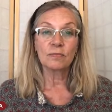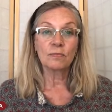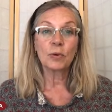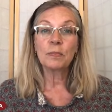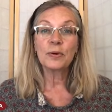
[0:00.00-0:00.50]

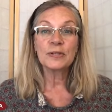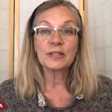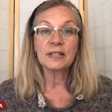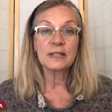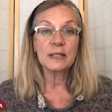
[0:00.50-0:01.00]
one
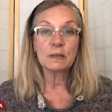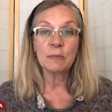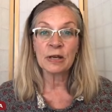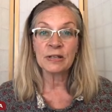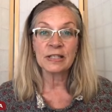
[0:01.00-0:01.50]
person is a
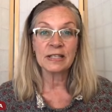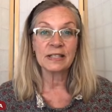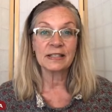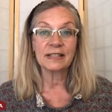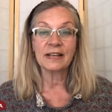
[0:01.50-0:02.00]

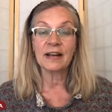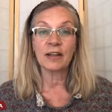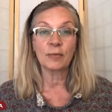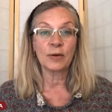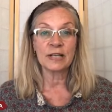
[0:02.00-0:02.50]
spiritist,
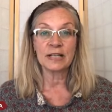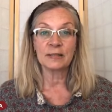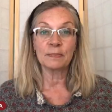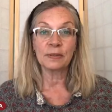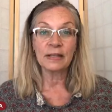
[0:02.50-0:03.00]
another one
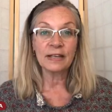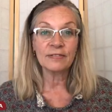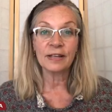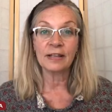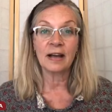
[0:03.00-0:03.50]
doesn't
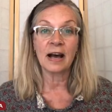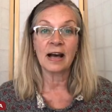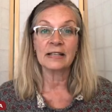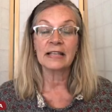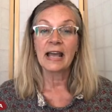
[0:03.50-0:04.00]
believe in
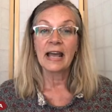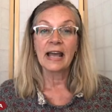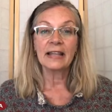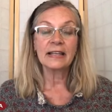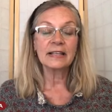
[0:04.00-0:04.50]
God,
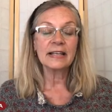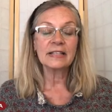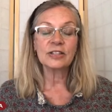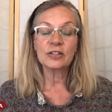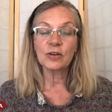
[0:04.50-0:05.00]
and the
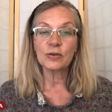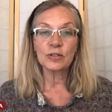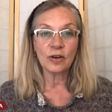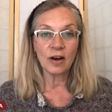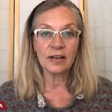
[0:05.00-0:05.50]
list
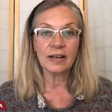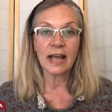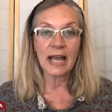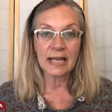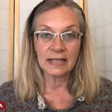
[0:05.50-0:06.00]
goes on
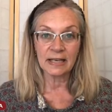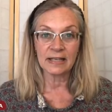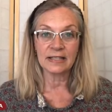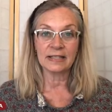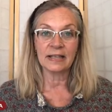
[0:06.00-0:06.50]

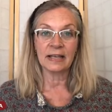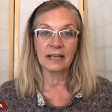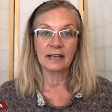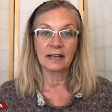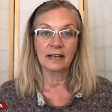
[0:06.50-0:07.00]
endlessly.
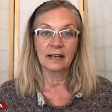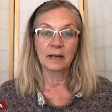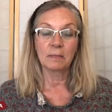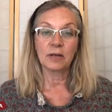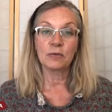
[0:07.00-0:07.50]

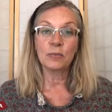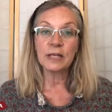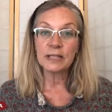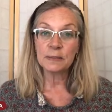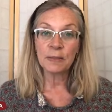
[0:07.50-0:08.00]
But
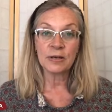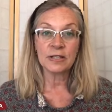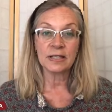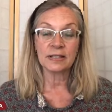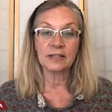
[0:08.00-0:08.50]
we
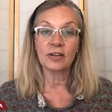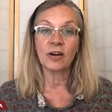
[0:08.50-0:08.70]
spiritists